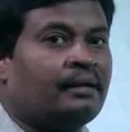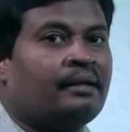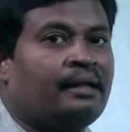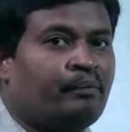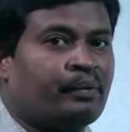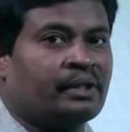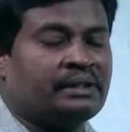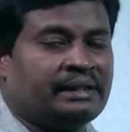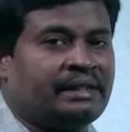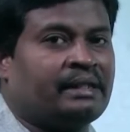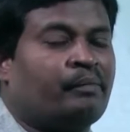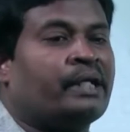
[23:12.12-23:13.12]

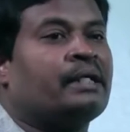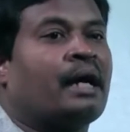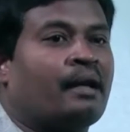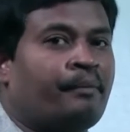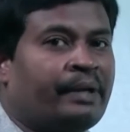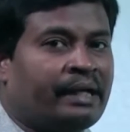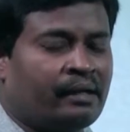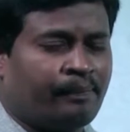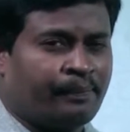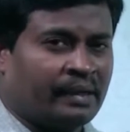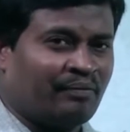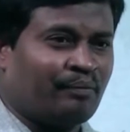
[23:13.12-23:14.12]
deposited by are made
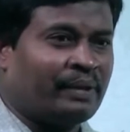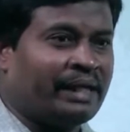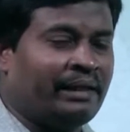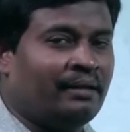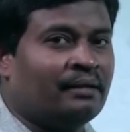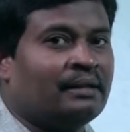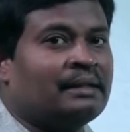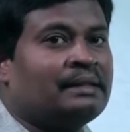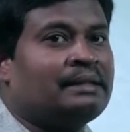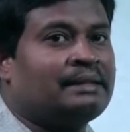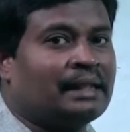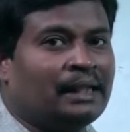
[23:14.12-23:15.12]
up of by
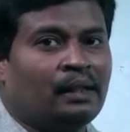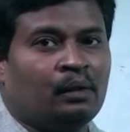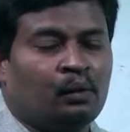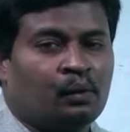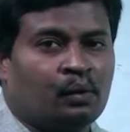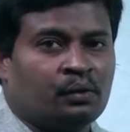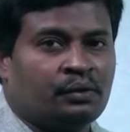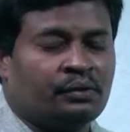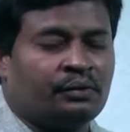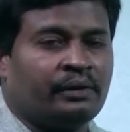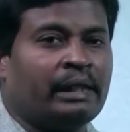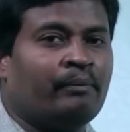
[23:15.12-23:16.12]
cellulose,
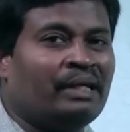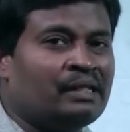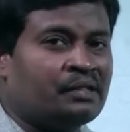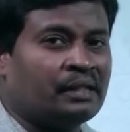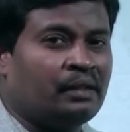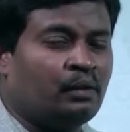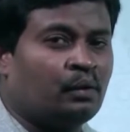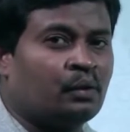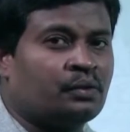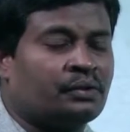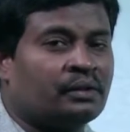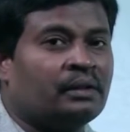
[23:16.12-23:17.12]

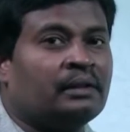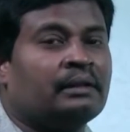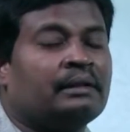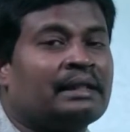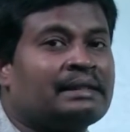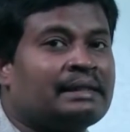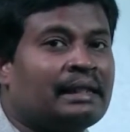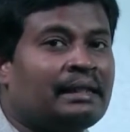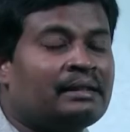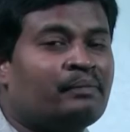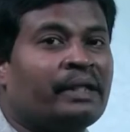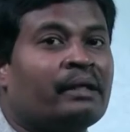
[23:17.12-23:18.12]
hemicellulose, the
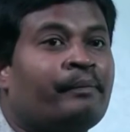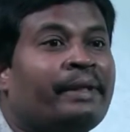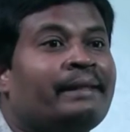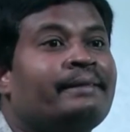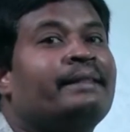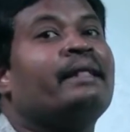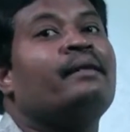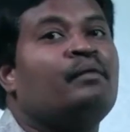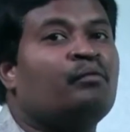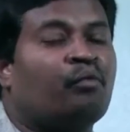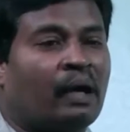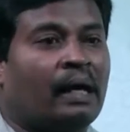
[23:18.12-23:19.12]
cells become a
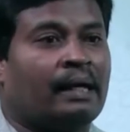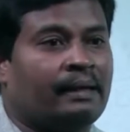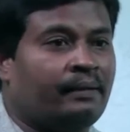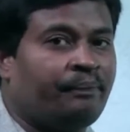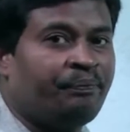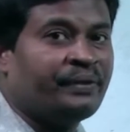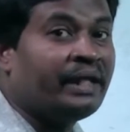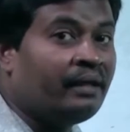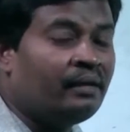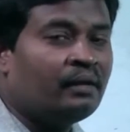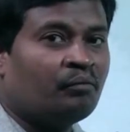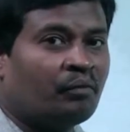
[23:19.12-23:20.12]
thin walled.
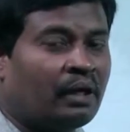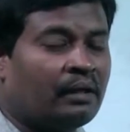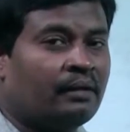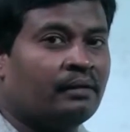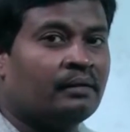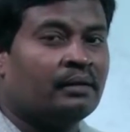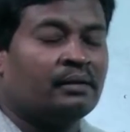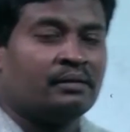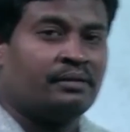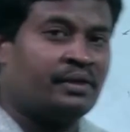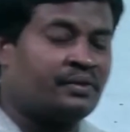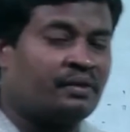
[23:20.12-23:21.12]

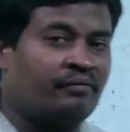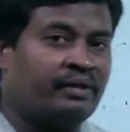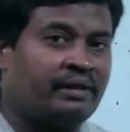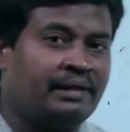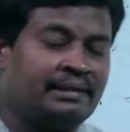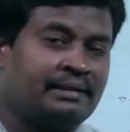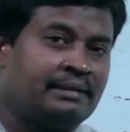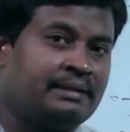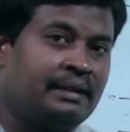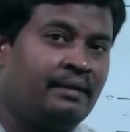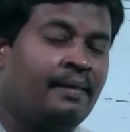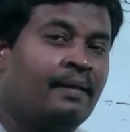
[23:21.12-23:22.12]
Just now we are
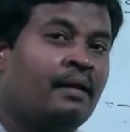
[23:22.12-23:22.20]
discussing